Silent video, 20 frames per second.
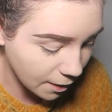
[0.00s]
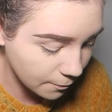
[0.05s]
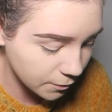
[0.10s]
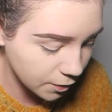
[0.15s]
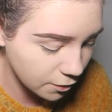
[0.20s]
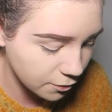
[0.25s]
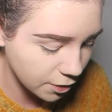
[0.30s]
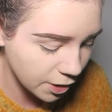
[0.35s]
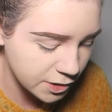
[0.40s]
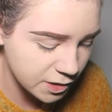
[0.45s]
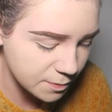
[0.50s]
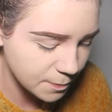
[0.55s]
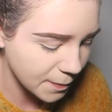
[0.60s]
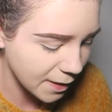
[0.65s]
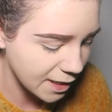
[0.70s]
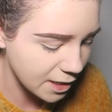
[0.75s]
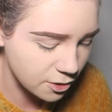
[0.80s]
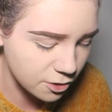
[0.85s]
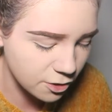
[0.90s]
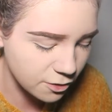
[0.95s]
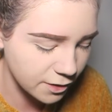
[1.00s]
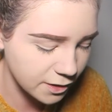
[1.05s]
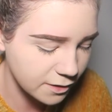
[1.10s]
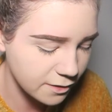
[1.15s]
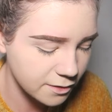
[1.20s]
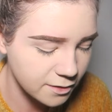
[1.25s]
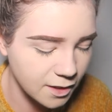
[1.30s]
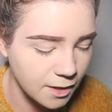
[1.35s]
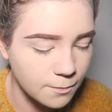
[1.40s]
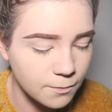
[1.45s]
I'm not going to bake or
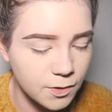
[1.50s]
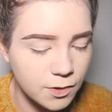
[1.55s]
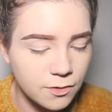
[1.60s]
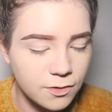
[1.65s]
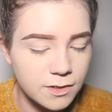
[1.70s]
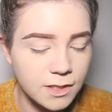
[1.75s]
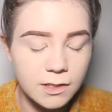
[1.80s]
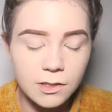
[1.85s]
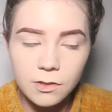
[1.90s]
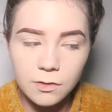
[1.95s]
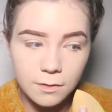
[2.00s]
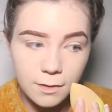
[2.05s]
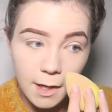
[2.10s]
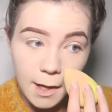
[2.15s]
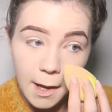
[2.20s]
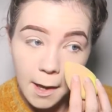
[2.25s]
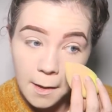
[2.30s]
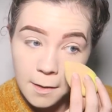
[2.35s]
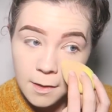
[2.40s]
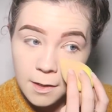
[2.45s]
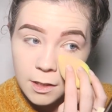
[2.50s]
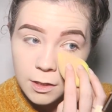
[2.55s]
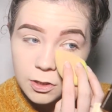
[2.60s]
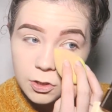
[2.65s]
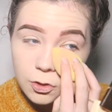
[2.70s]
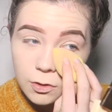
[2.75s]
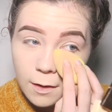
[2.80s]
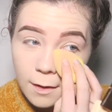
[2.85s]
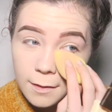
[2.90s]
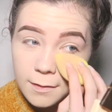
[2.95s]
anything because I do get
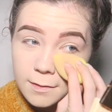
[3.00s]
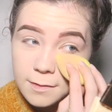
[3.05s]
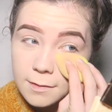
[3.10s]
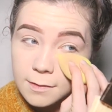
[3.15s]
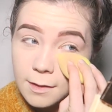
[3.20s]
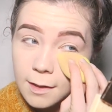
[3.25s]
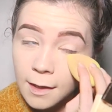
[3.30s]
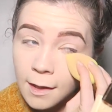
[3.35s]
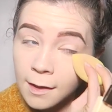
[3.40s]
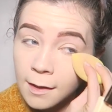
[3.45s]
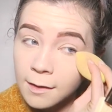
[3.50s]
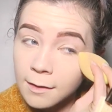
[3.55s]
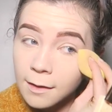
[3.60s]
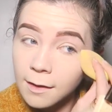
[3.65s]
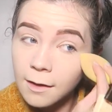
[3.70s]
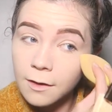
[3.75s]
dry skin.